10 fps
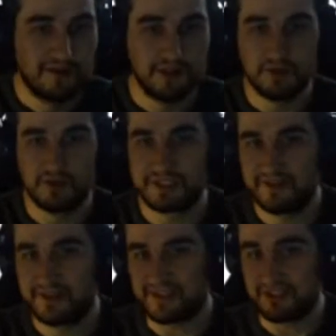you'll see
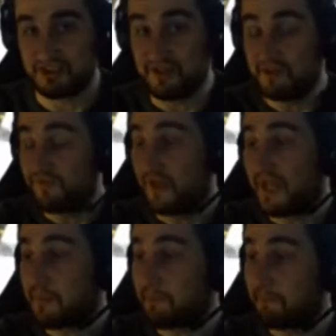that Eternal
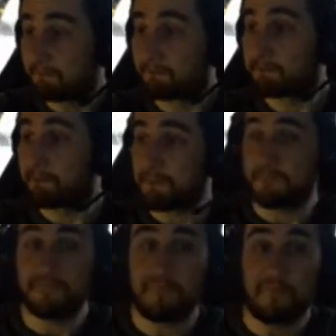Flame,
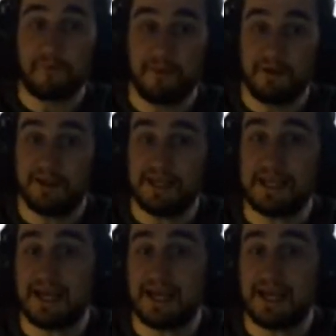it